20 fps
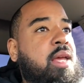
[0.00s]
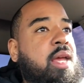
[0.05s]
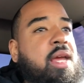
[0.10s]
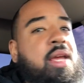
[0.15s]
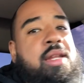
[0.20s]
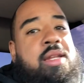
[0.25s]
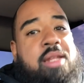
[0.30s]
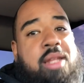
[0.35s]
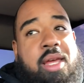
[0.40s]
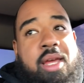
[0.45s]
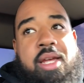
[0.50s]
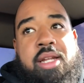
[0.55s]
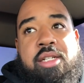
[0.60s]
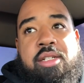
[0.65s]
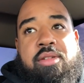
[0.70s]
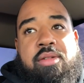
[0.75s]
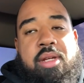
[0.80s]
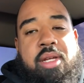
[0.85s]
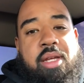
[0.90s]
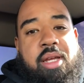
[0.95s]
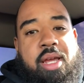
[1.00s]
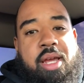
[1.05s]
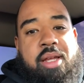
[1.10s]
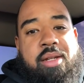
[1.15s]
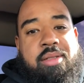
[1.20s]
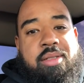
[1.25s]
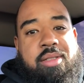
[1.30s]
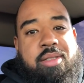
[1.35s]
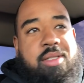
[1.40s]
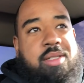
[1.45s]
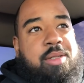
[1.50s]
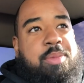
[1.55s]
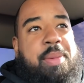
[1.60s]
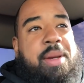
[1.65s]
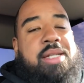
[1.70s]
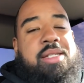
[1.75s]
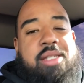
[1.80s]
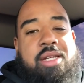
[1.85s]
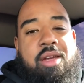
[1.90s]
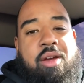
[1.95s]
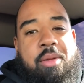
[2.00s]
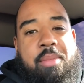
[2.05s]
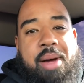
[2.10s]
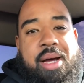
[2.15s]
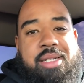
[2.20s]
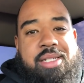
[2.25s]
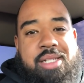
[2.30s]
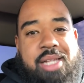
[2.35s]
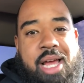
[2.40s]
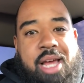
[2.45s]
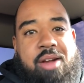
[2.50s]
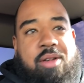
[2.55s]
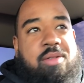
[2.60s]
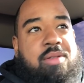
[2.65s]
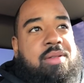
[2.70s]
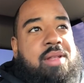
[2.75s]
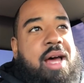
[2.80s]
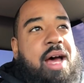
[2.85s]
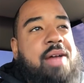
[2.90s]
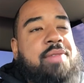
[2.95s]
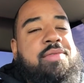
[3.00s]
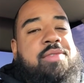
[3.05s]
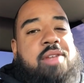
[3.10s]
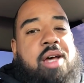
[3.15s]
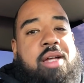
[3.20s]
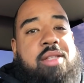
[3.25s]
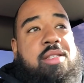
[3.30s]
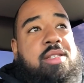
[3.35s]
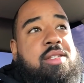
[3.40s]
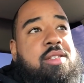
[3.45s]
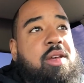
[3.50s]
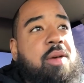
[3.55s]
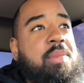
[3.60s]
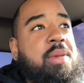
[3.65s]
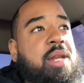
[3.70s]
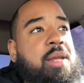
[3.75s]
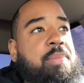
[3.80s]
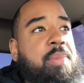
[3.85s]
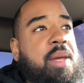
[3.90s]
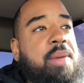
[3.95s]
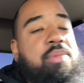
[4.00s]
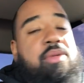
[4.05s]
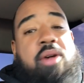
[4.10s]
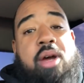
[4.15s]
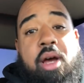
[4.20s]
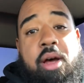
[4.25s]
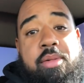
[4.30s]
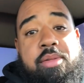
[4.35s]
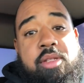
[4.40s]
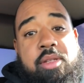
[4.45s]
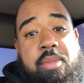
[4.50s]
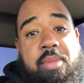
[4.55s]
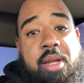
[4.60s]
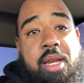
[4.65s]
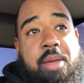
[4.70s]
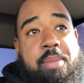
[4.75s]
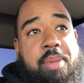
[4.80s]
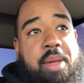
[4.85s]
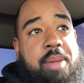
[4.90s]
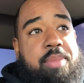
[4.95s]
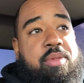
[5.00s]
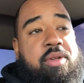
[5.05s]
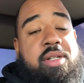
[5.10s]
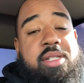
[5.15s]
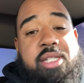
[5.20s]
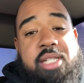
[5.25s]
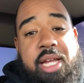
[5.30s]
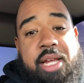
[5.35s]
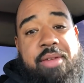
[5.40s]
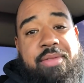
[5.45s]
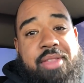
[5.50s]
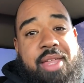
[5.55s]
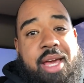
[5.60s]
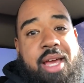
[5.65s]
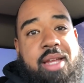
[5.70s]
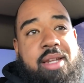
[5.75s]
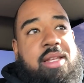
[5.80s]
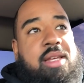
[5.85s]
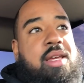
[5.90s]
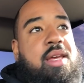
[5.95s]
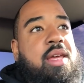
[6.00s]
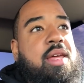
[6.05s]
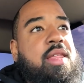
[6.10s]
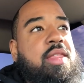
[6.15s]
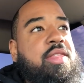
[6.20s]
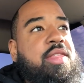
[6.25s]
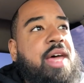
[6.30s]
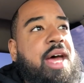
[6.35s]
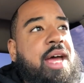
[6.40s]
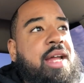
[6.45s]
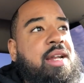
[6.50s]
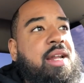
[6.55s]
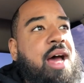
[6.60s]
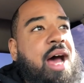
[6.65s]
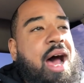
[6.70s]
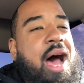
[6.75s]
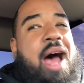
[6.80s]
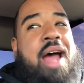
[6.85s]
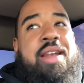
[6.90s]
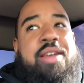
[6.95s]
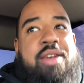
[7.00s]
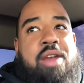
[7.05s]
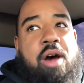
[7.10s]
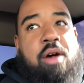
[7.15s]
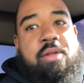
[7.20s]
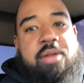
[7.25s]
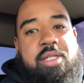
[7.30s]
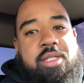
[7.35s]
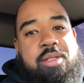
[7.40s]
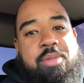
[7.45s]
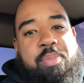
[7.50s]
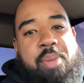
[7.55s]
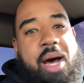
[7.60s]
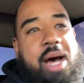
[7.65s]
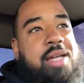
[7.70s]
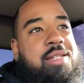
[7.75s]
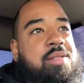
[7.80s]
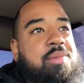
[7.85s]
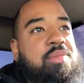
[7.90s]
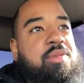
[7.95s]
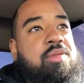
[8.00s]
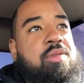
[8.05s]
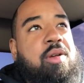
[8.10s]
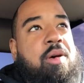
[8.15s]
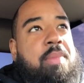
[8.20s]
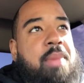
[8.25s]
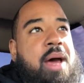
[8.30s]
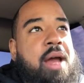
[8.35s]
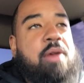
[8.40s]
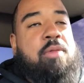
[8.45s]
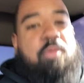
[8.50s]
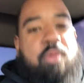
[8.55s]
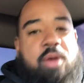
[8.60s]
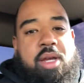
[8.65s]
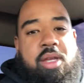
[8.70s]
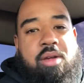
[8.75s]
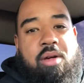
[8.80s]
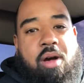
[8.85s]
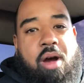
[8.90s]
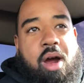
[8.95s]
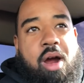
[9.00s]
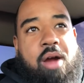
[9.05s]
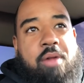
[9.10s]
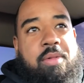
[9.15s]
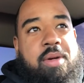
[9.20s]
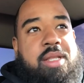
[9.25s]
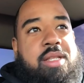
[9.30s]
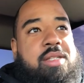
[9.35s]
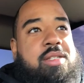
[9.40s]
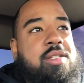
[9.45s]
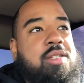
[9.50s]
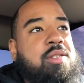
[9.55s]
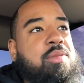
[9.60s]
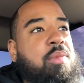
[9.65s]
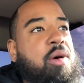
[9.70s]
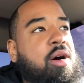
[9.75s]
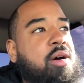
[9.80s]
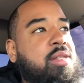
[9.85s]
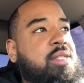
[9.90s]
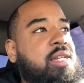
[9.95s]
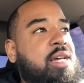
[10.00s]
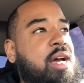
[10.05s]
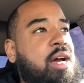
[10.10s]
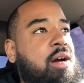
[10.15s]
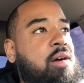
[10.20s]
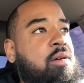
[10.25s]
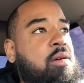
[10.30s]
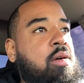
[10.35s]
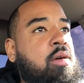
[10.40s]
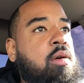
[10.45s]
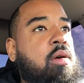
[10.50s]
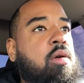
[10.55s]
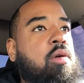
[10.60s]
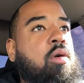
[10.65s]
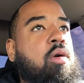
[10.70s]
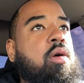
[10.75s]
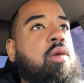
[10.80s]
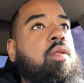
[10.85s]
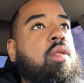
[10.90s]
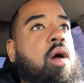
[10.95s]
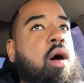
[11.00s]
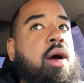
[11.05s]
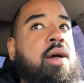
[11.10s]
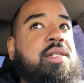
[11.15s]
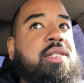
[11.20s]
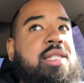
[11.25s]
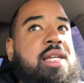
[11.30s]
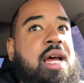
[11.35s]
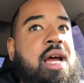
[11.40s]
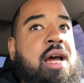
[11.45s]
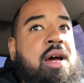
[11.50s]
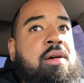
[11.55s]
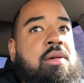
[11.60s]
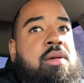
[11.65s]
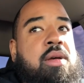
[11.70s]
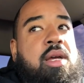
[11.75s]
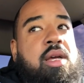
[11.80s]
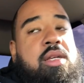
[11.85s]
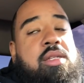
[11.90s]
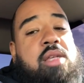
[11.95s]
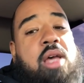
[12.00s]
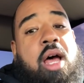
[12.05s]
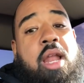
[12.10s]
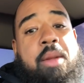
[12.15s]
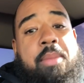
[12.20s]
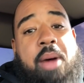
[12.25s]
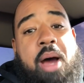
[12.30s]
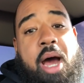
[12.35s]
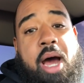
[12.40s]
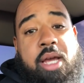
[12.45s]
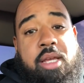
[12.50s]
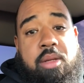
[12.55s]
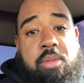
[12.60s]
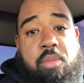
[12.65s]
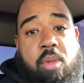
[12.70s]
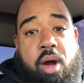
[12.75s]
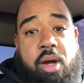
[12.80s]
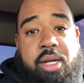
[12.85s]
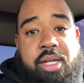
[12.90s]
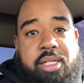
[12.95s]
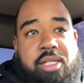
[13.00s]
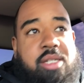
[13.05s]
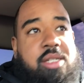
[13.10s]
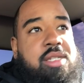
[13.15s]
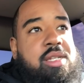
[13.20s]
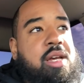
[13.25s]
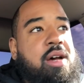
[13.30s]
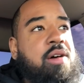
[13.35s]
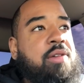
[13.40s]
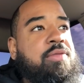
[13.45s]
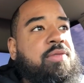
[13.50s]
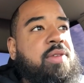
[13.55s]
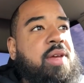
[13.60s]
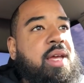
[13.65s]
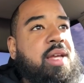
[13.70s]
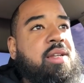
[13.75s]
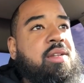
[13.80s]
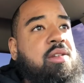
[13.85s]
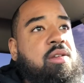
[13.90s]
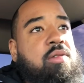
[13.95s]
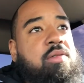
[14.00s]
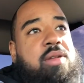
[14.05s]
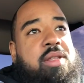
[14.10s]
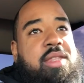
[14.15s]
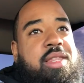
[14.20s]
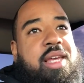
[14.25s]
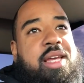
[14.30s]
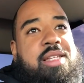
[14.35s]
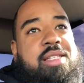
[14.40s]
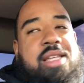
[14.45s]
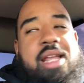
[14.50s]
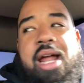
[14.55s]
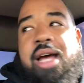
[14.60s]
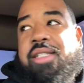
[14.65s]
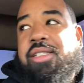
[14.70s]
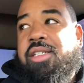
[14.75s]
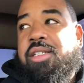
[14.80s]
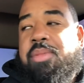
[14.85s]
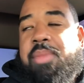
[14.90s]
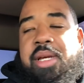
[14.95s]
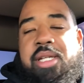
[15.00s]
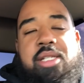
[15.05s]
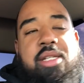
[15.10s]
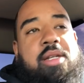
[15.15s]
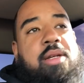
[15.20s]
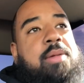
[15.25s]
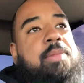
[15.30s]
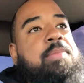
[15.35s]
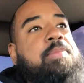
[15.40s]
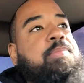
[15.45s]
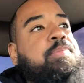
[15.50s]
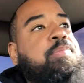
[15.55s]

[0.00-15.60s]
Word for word: in the industry and especially on my channel i've talked to so many people and helped so many people achieve that that i know it's possible no matter where you are whether it's a small town or large town, it's all about how you market yourself and do the things that I just mentioned.